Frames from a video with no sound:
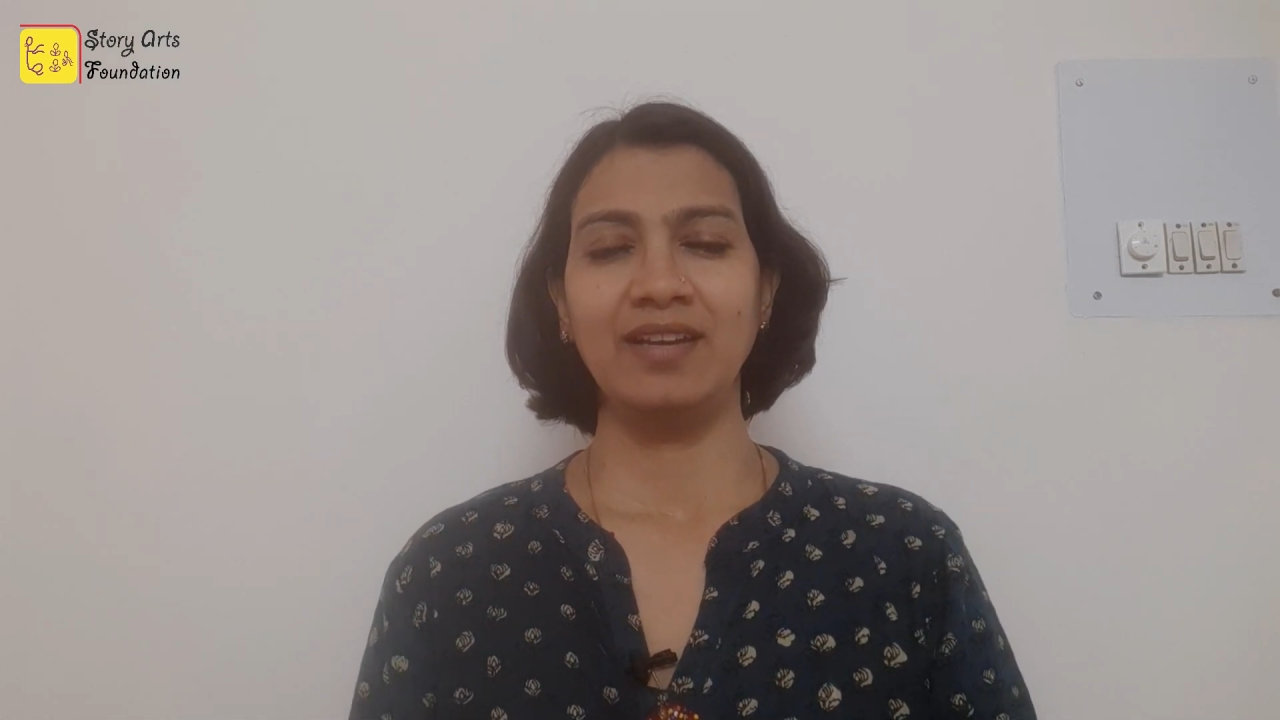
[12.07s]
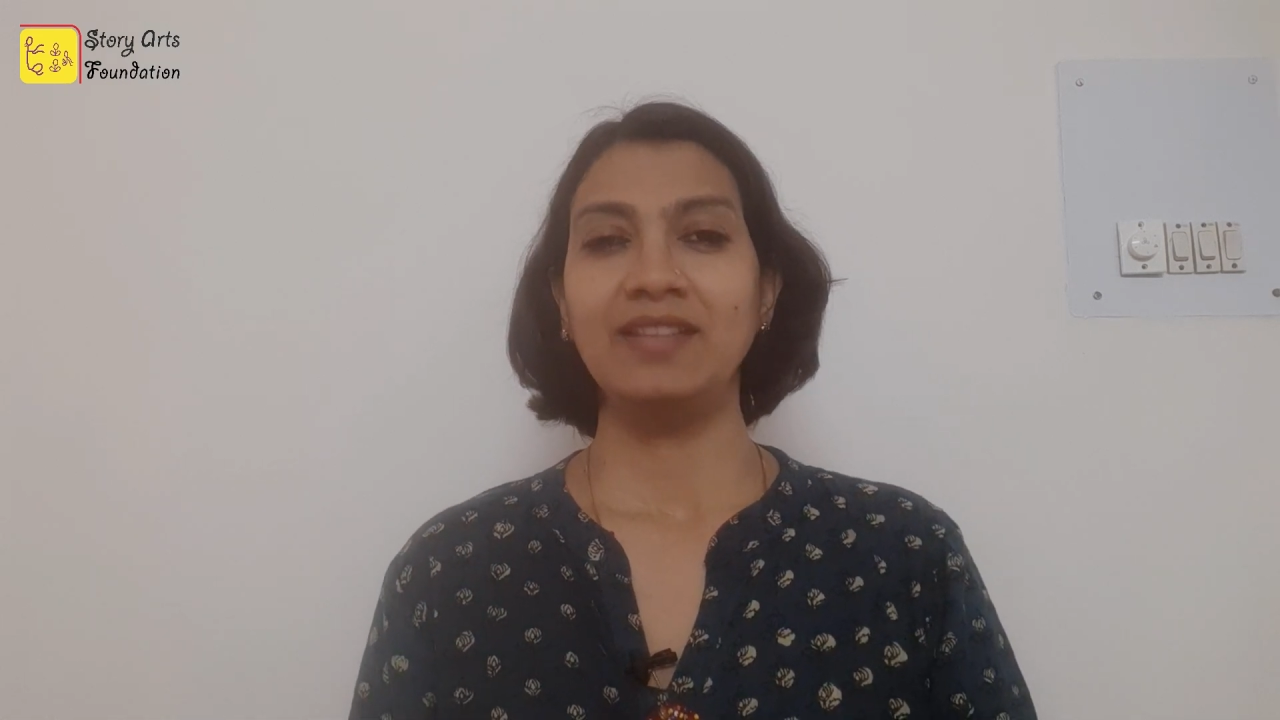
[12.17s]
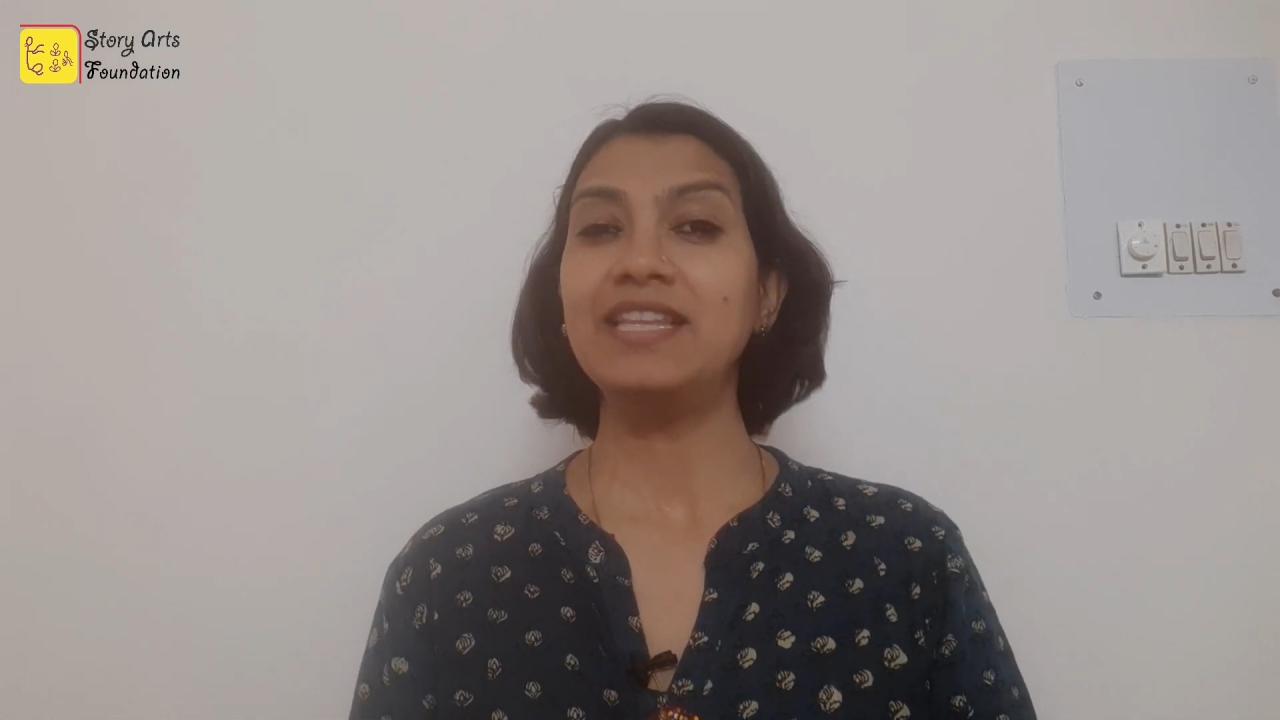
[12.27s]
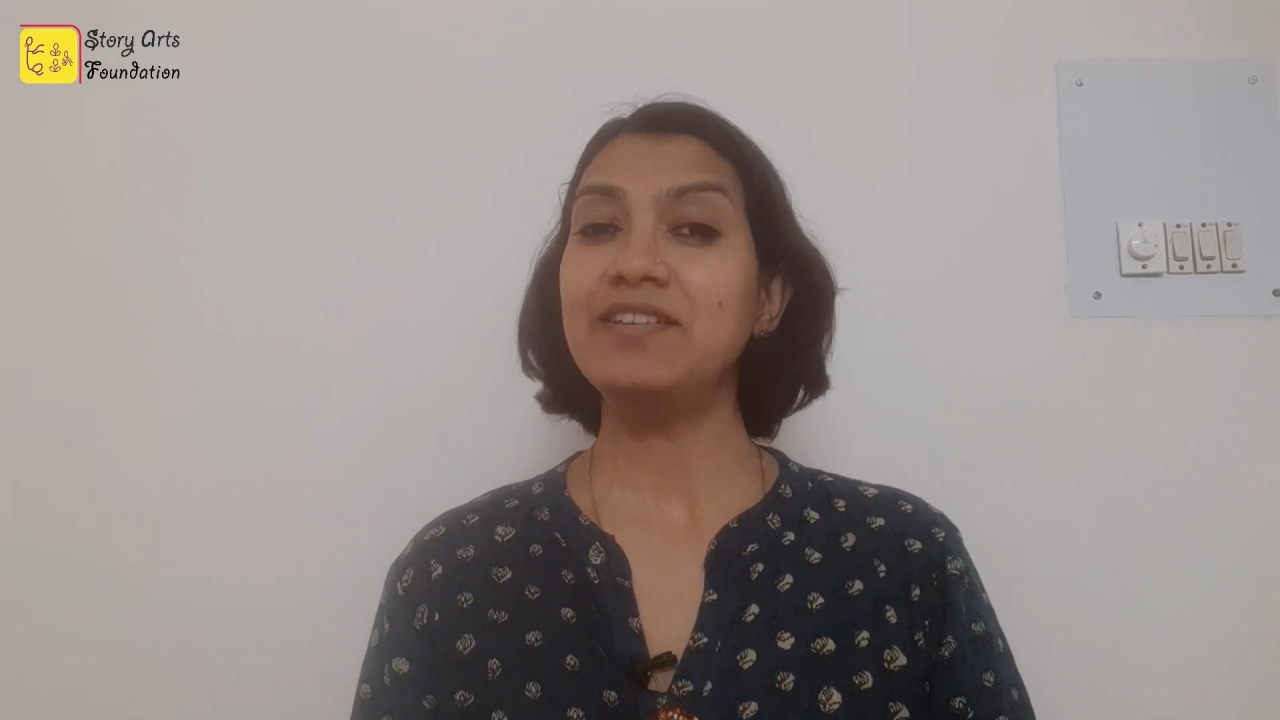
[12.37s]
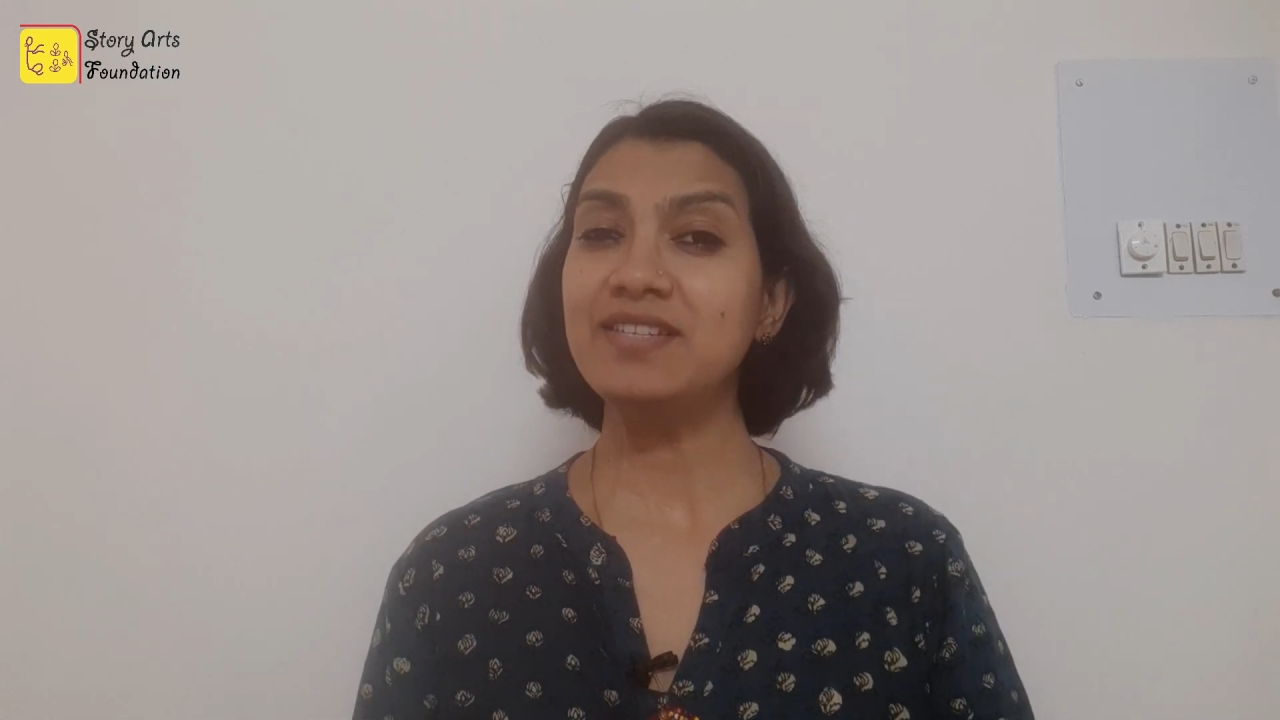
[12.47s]

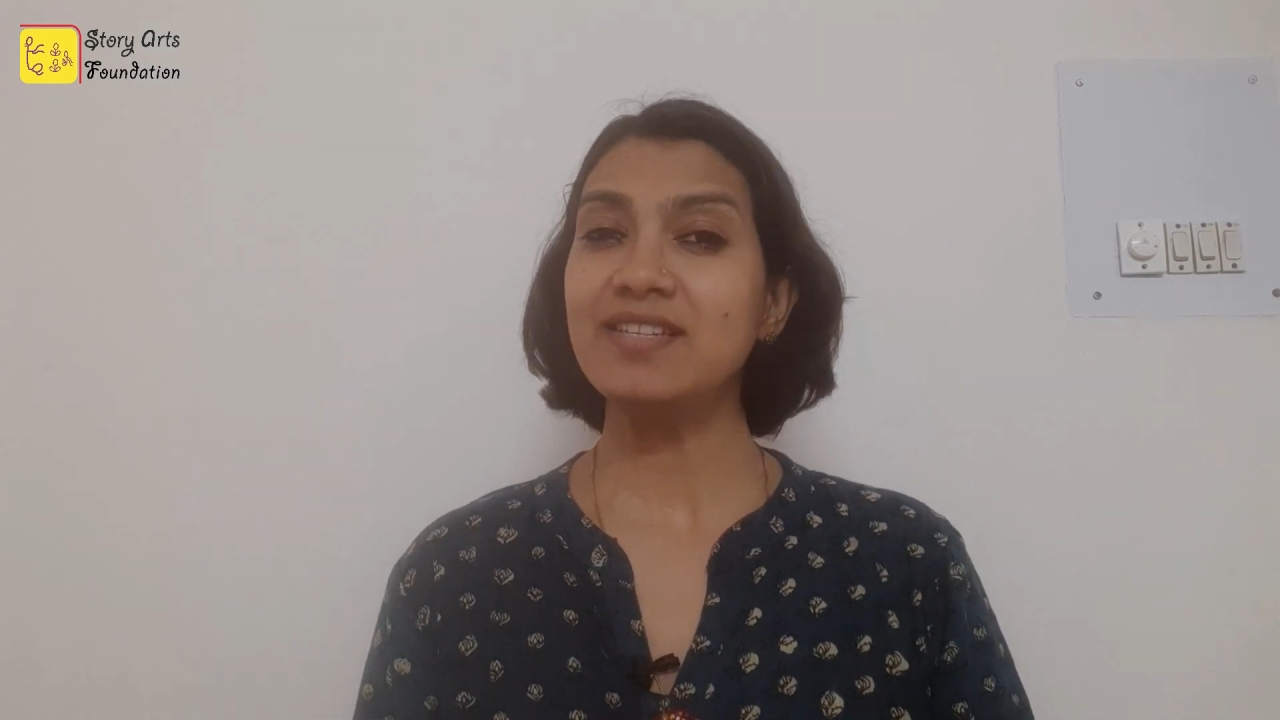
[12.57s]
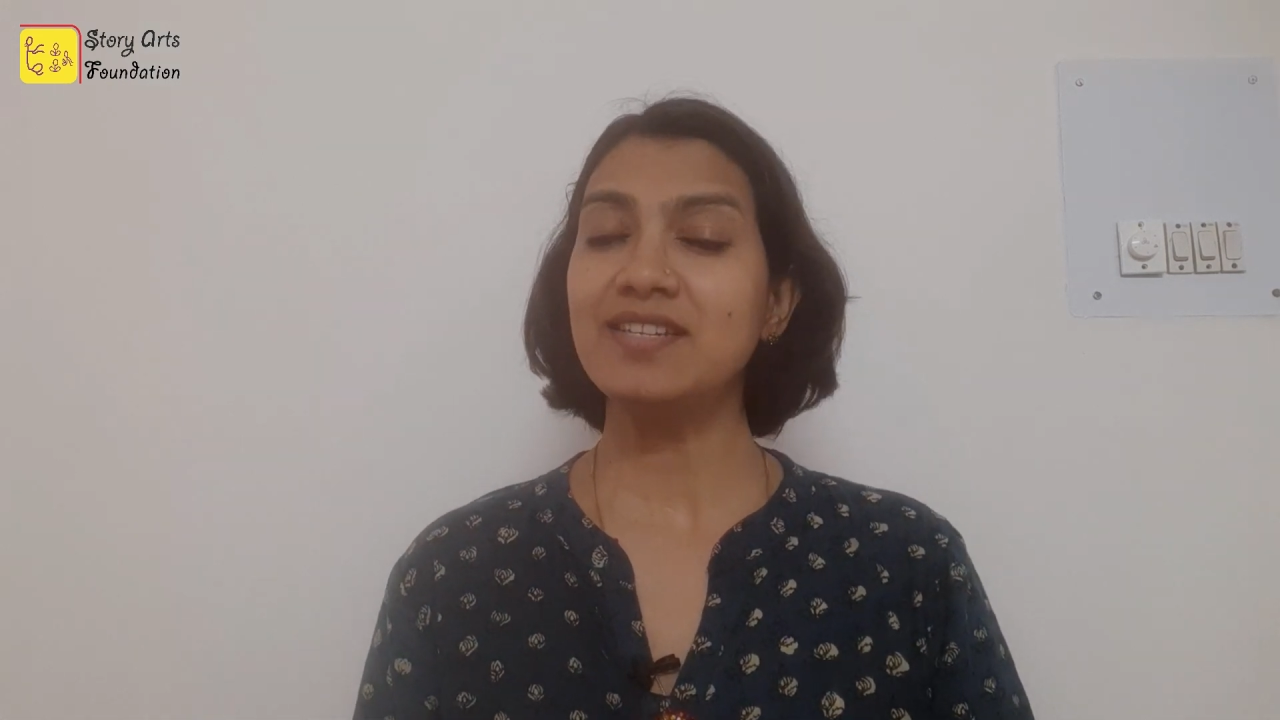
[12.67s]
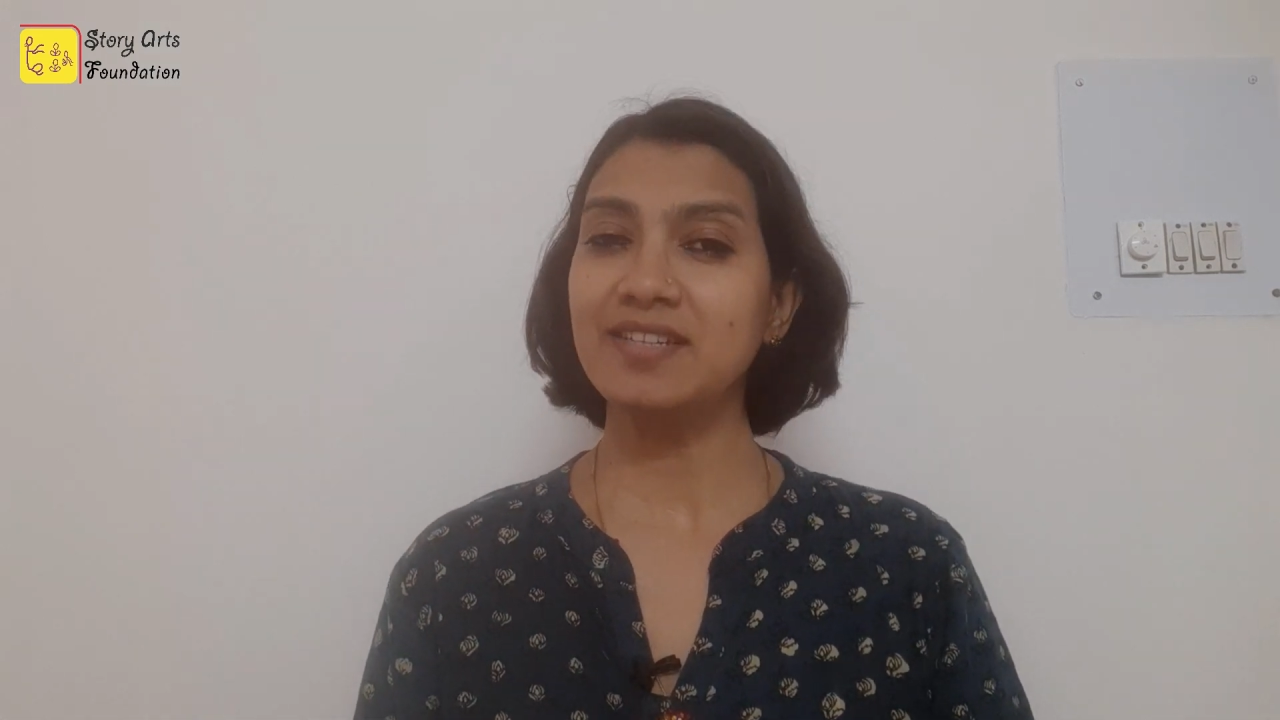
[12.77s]
There is a